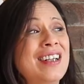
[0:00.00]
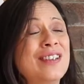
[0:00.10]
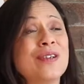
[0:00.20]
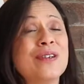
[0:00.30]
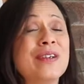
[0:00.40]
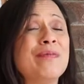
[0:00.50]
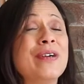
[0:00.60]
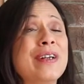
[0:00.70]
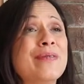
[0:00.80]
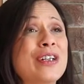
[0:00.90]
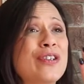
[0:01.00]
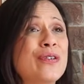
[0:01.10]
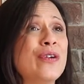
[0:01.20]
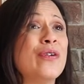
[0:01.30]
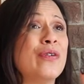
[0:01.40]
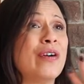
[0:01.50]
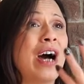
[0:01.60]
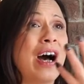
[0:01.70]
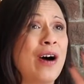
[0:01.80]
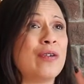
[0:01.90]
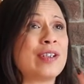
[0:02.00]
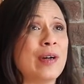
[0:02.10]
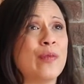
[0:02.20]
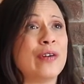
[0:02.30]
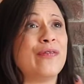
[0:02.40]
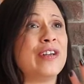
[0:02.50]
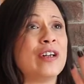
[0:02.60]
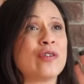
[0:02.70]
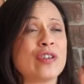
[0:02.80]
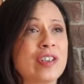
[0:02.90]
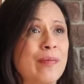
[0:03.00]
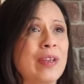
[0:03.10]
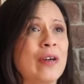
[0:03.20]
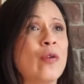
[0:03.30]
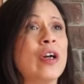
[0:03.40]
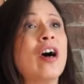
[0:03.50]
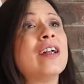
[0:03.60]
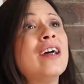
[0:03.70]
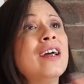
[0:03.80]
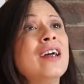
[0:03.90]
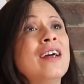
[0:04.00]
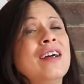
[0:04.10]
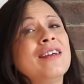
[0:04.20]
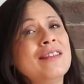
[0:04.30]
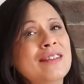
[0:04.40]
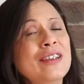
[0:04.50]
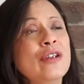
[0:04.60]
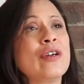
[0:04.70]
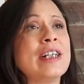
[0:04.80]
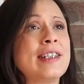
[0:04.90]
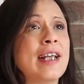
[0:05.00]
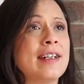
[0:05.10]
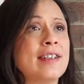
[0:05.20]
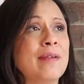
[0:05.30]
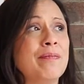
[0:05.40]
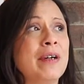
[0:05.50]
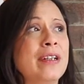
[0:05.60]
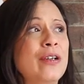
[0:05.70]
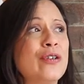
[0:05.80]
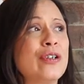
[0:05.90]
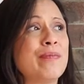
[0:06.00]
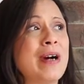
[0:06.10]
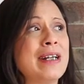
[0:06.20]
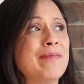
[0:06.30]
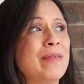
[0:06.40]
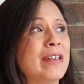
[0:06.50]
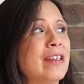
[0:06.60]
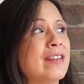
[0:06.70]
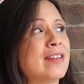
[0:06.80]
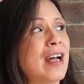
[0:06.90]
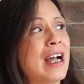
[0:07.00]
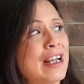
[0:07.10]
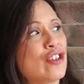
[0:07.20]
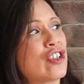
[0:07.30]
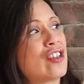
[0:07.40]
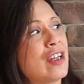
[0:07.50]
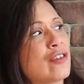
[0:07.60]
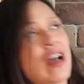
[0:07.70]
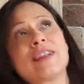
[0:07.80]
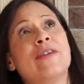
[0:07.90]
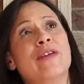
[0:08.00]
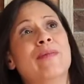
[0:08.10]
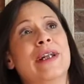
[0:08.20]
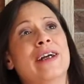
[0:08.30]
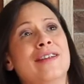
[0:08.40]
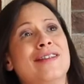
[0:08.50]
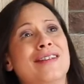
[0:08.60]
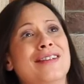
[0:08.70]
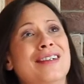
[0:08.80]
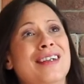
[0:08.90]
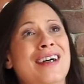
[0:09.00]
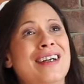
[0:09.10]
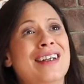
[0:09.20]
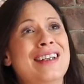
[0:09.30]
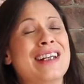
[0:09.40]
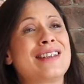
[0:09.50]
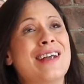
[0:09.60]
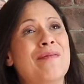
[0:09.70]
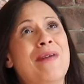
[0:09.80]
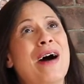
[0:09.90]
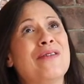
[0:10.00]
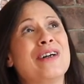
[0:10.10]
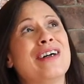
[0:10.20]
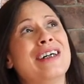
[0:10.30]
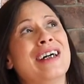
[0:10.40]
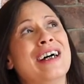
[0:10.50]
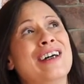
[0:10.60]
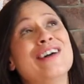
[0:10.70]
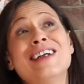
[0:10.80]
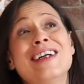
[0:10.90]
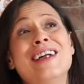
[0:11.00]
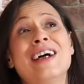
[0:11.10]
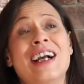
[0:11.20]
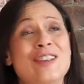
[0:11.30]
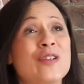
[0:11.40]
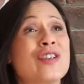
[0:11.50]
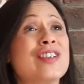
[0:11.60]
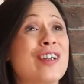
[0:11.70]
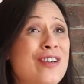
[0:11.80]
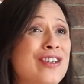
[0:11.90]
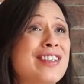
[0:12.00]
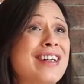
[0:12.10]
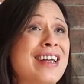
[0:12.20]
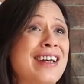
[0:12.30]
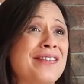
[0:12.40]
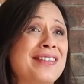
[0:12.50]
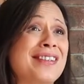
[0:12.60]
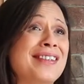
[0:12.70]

So pretty much you know how someone feels or something going on. You can sense it, but usually my empathy is I just attract everybody else. That's a power, a good, and I told you it's a curse and a gift.